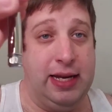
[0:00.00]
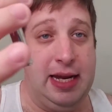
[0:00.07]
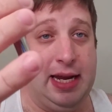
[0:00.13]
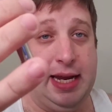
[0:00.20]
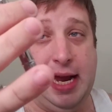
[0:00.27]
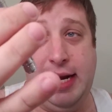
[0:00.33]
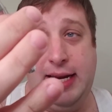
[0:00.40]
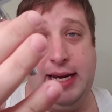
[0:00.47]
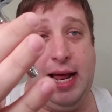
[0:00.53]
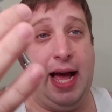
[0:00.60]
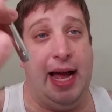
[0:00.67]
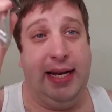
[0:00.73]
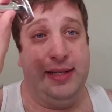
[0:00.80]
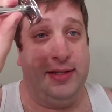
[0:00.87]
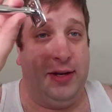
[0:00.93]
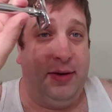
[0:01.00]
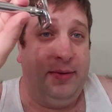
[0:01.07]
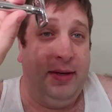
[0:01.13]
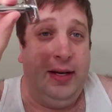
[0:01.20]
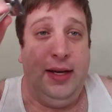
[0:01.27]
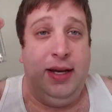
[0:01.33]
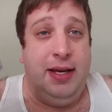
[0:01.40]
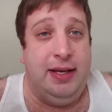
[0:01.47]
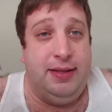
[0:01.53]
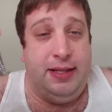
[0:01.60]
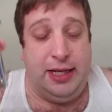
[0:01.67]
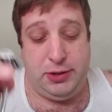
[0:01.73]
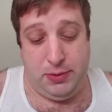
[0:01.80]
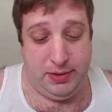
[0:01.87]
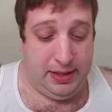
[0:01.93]
DE89, so
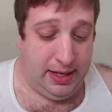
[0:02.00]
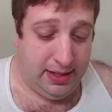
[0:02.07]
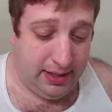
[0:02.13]
that's what that